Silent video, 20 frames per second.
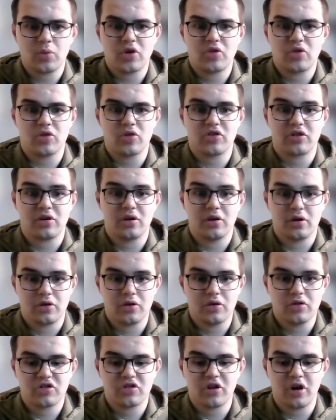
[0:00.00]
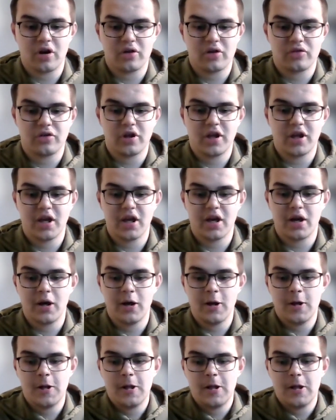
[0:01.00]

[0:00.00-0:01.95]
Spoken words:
which was a good start to the year.